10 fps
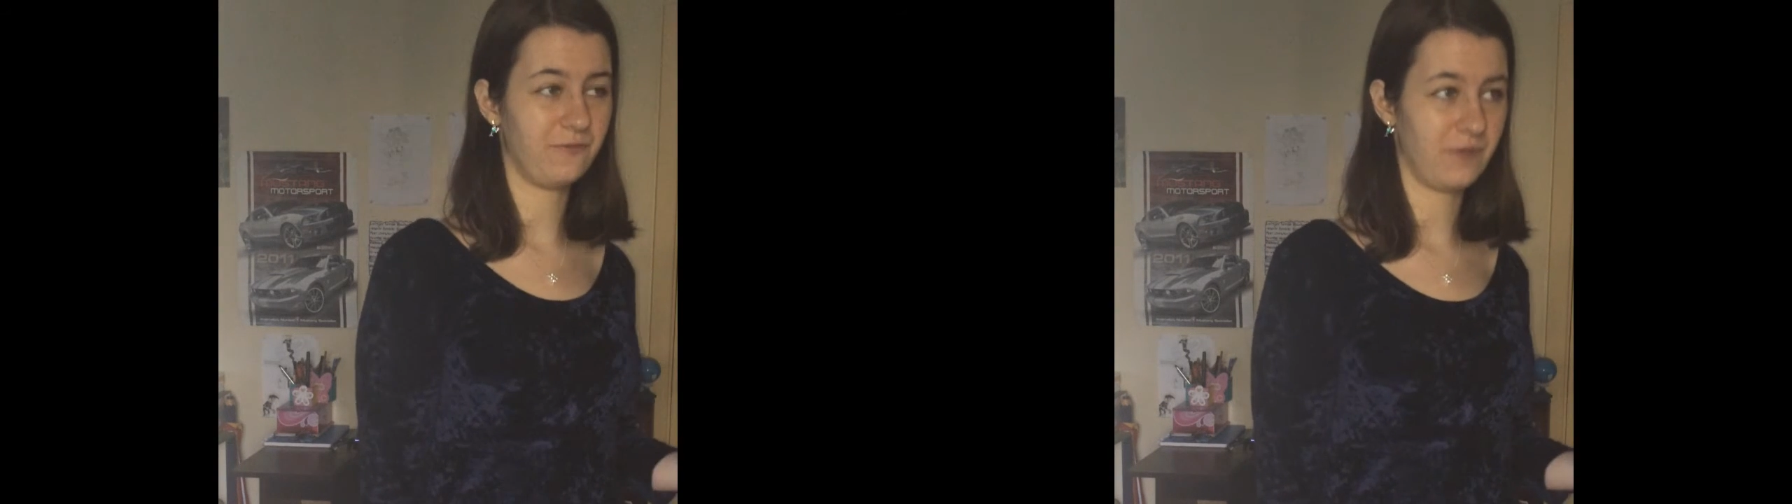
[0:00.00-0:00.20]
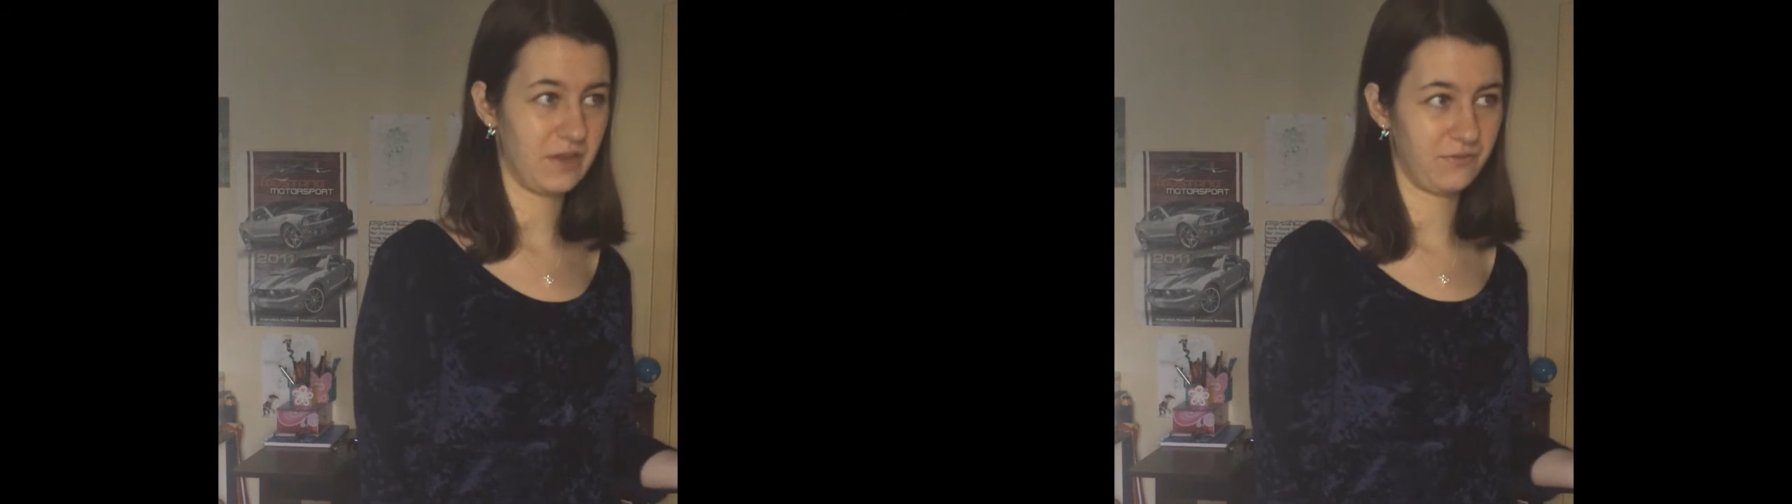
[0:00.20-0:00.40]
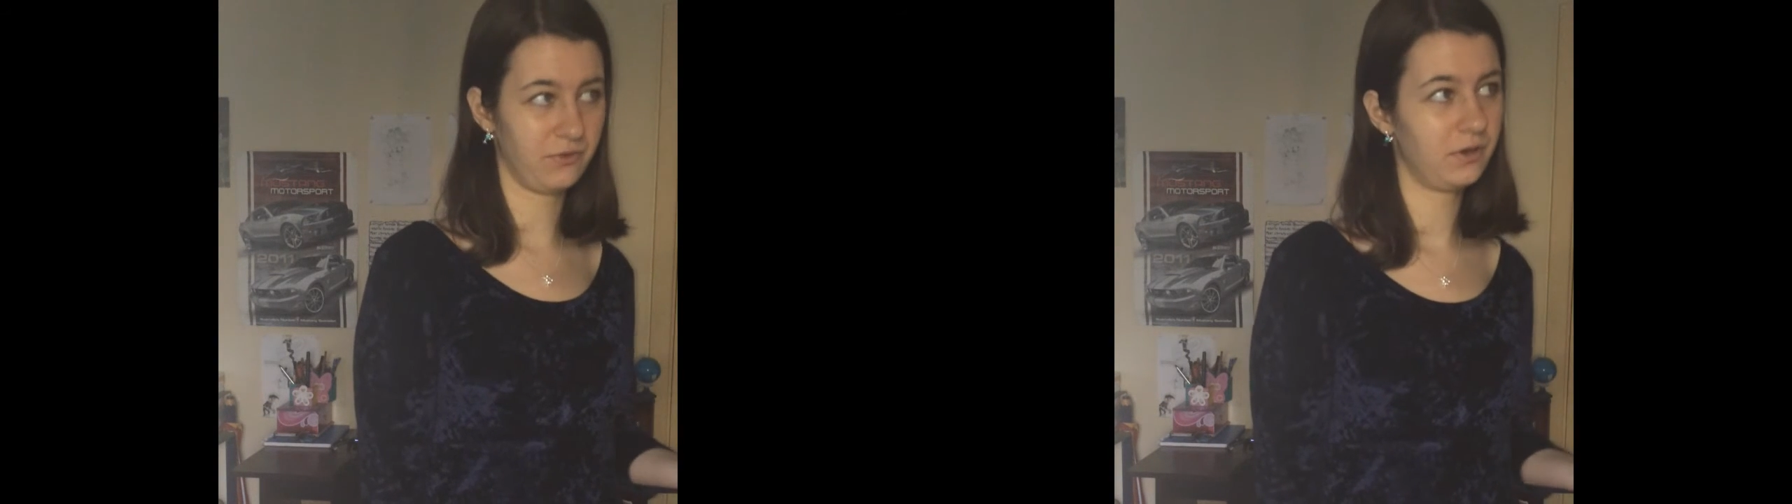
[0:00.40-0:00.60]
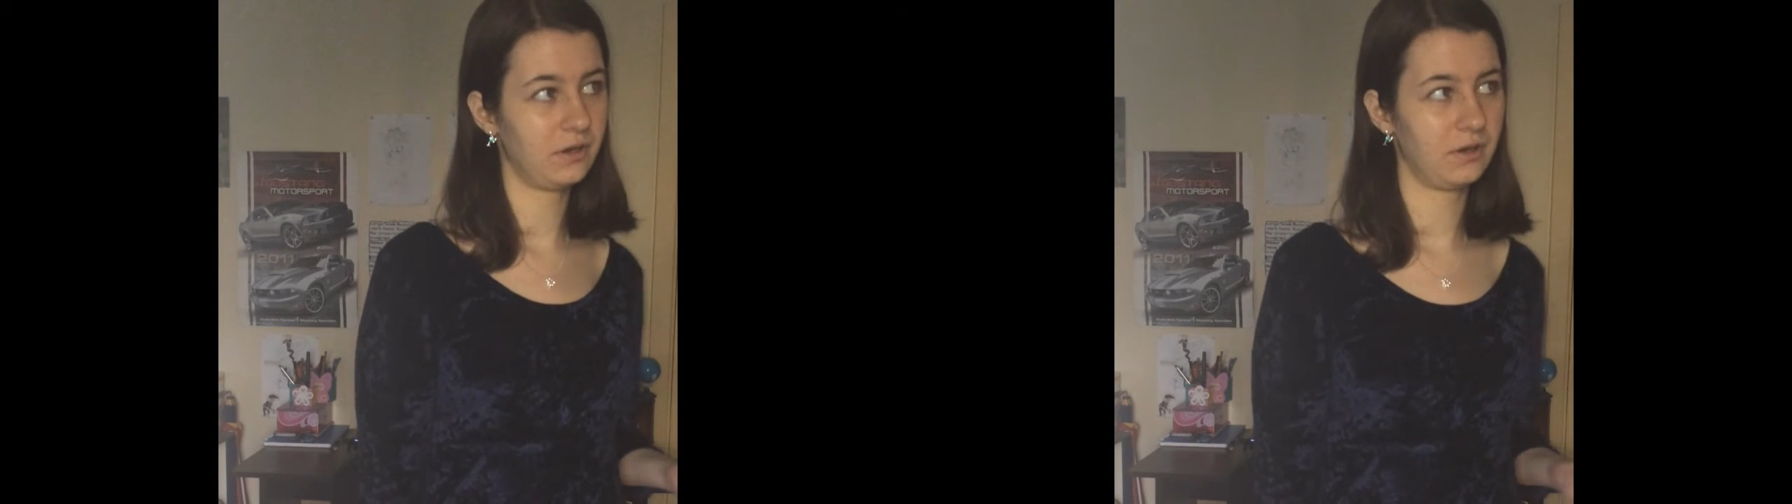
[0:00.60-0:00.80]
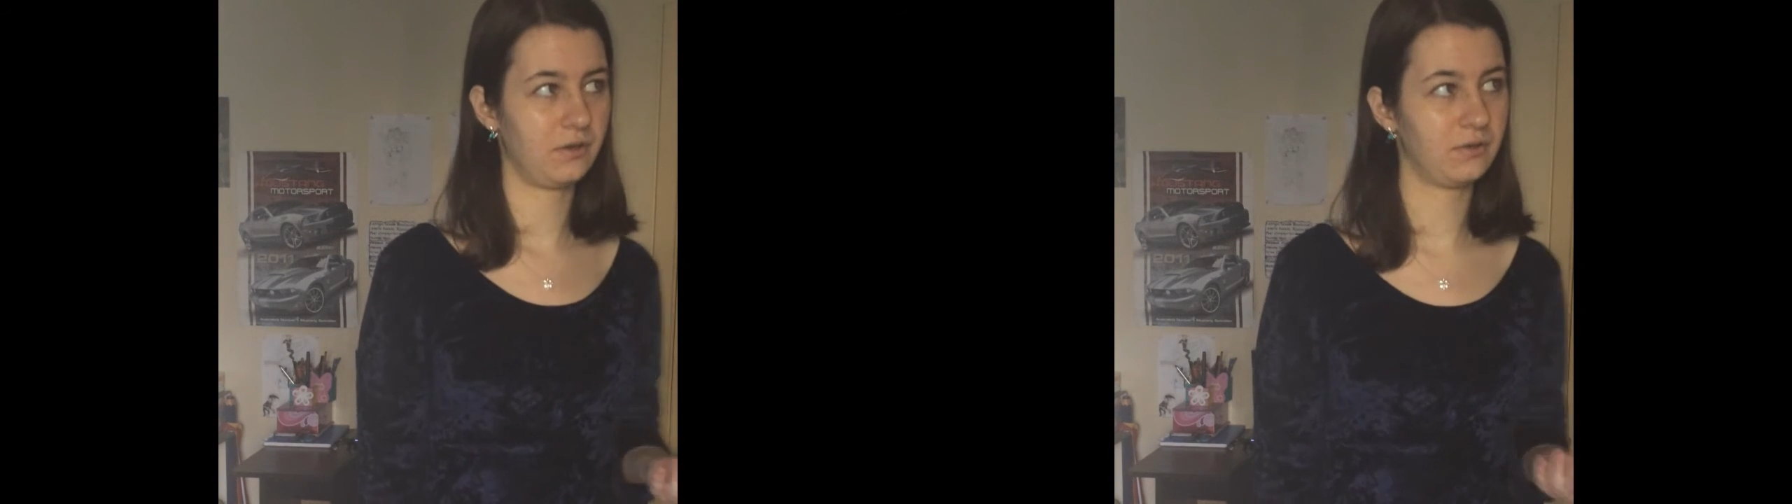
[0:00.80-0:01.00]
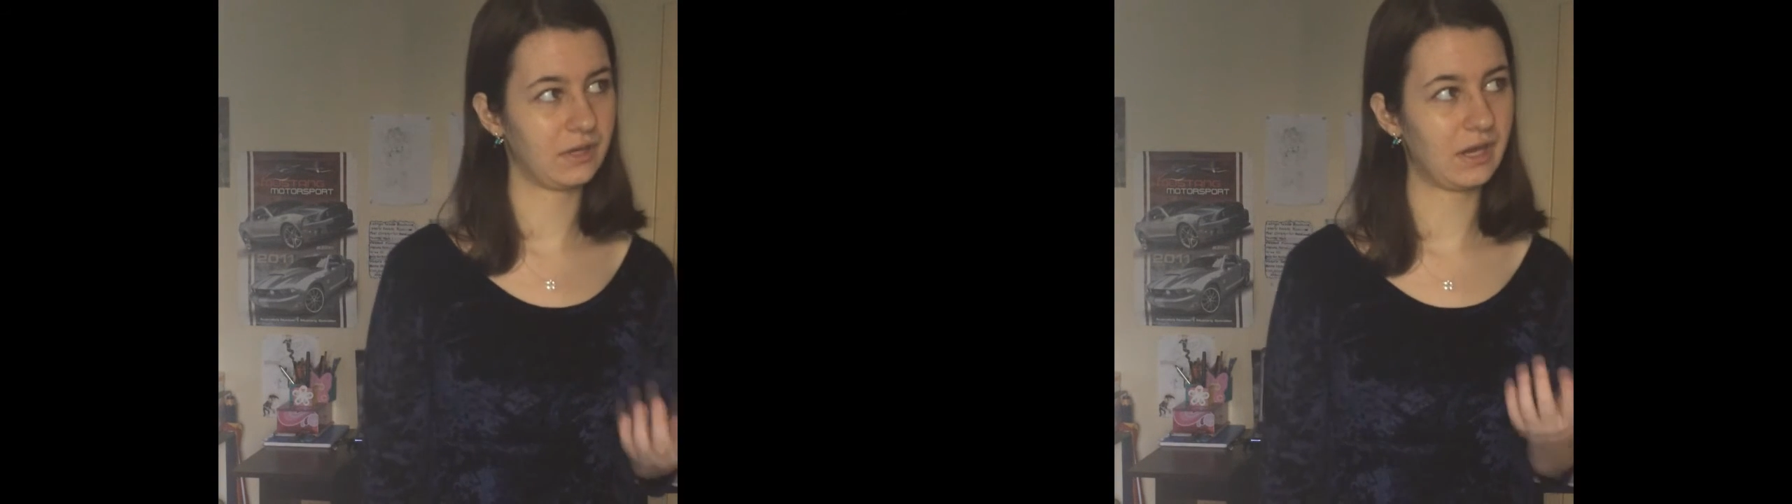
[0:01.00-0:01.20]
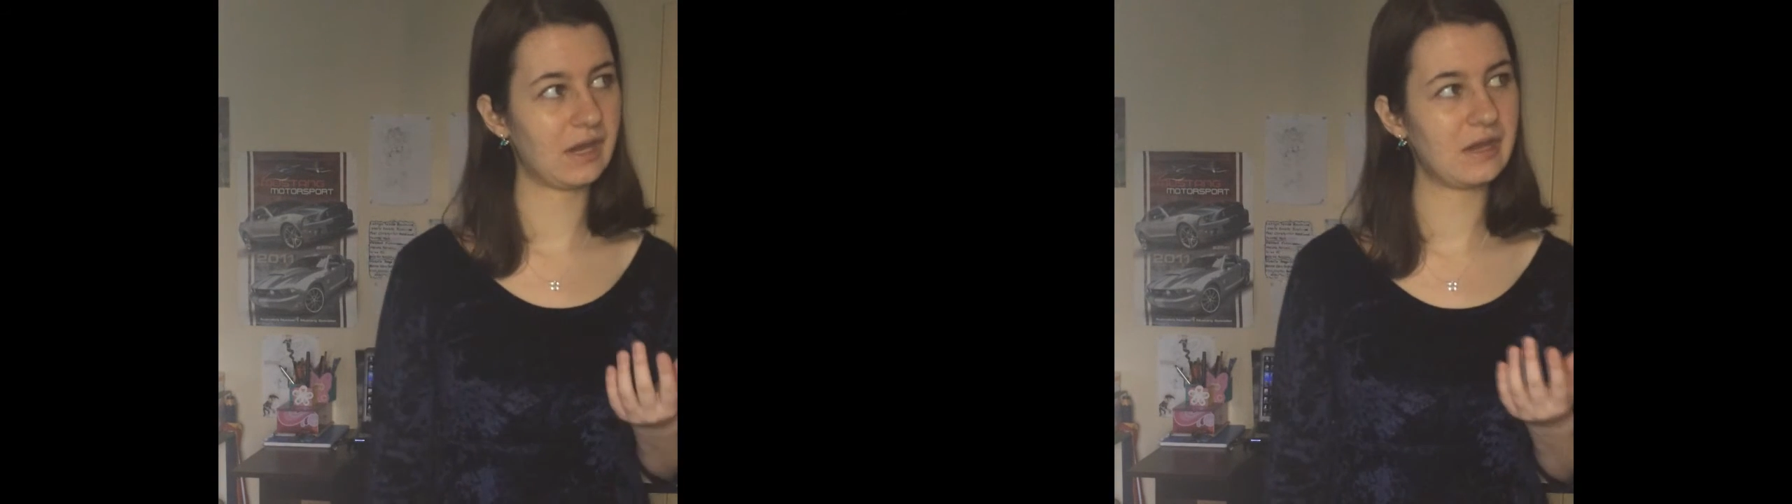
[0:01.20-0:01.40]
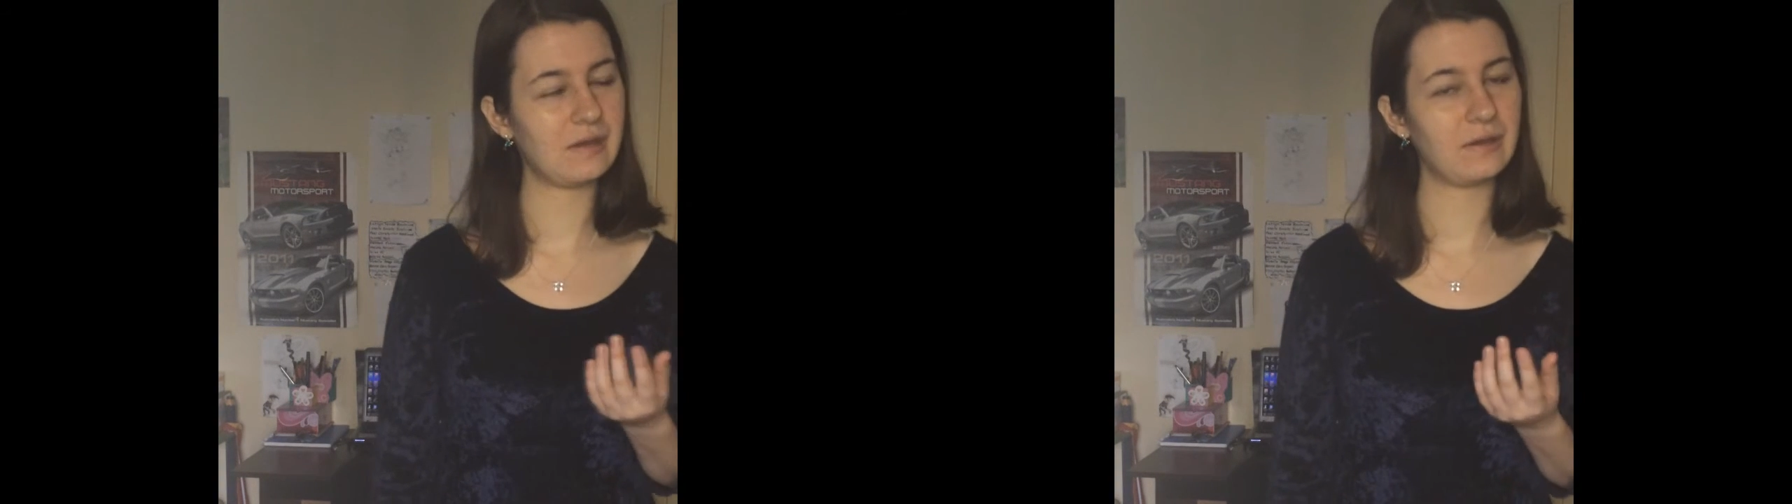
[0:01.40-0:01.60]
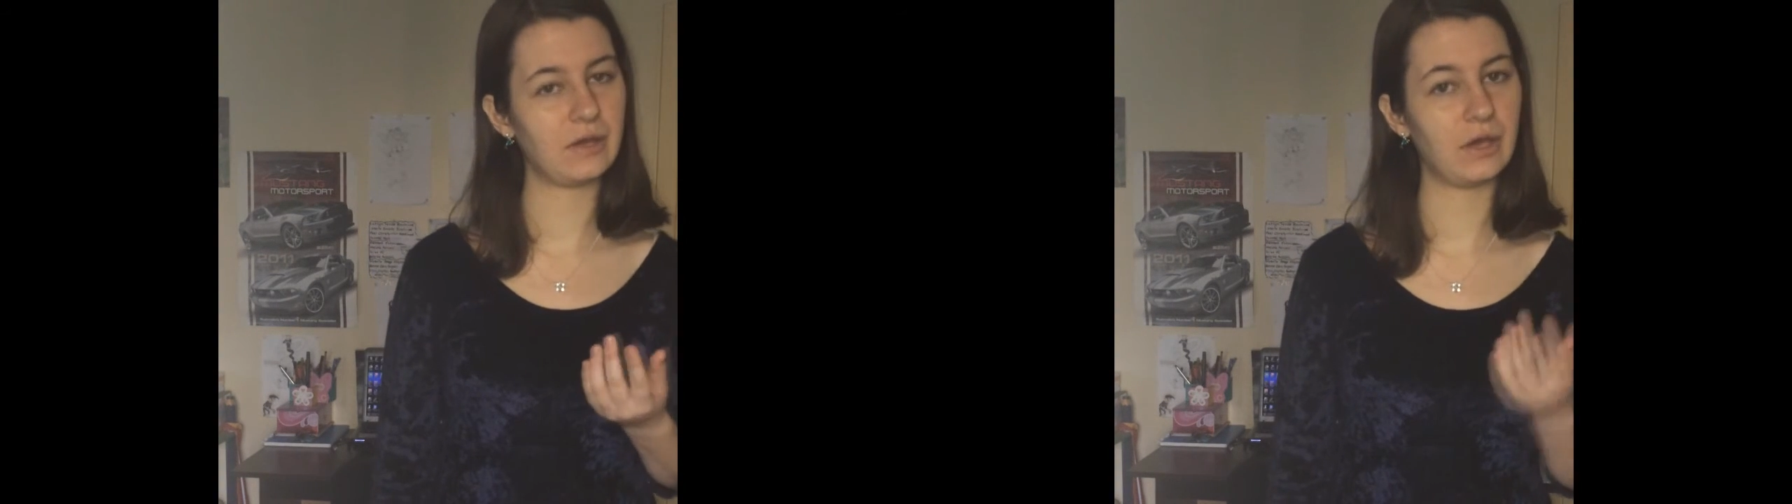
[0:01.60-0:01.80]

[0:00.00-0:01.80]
favourite, okay?